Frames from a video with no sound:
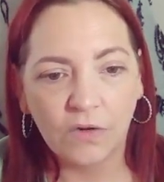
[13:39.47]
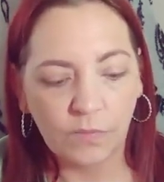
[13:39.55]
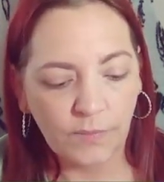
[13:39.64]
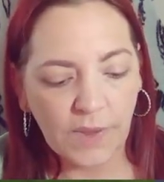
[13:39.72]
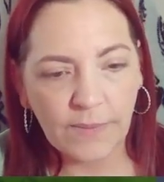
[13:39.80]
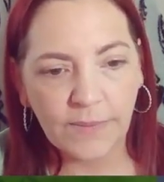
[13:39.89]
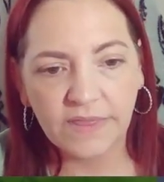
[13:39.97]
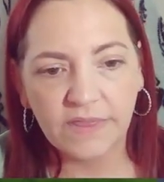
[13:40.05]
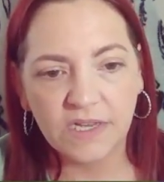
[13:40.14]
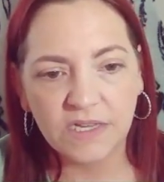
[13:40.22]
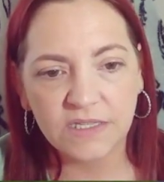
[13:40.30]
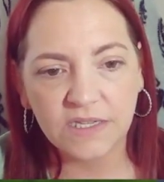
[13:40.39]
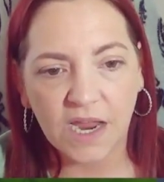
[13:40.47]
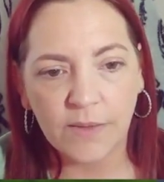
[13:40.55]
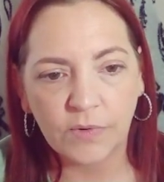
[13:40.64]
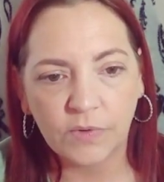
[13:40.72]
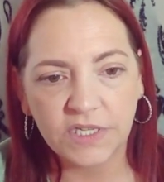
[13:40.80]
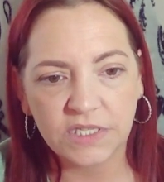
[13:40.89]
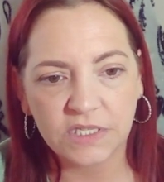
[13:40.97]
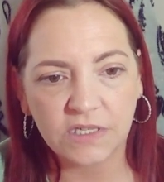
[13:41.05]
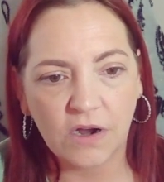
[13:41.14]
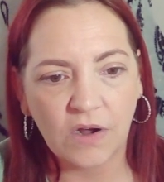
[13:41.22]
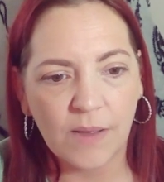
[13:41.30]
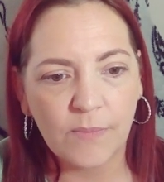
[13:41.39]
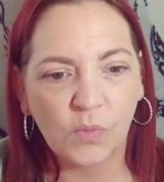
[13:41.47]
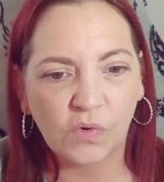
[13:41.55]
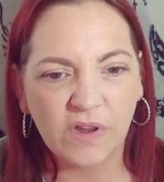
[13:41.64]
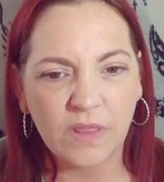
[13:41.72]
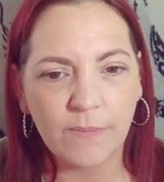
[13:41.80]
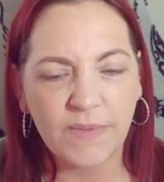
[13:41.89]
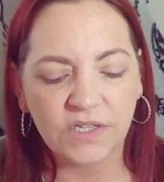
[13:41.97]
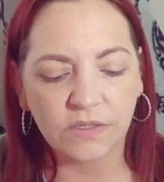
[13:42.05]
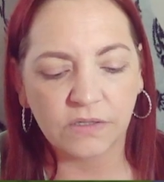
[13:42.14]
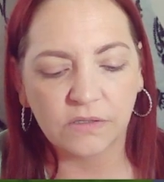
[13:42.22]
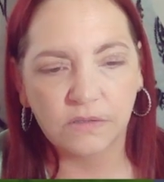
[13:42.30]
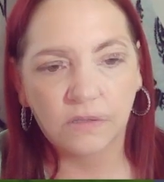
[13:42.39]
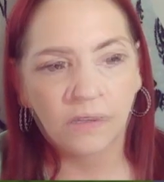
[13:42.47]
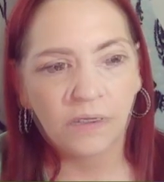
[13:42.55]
Maybe this table needs to go like more in the middle.